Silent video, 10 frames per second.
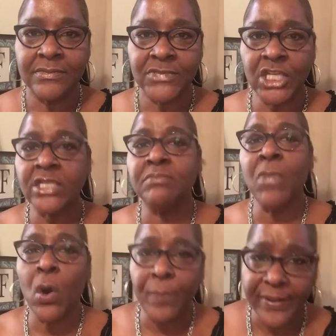Just
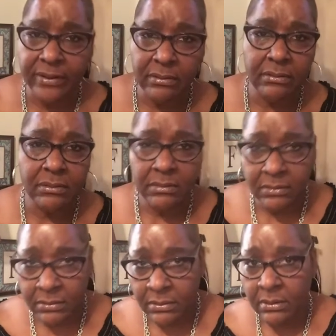moping
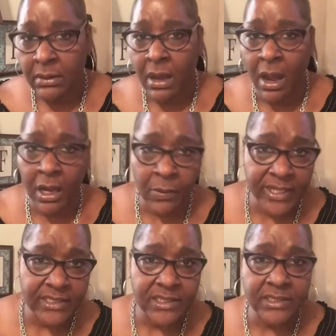all the
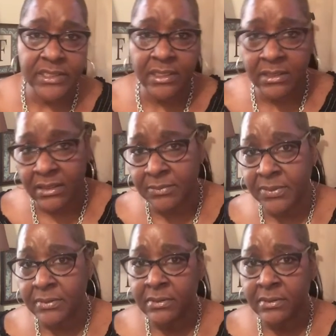way to the tub.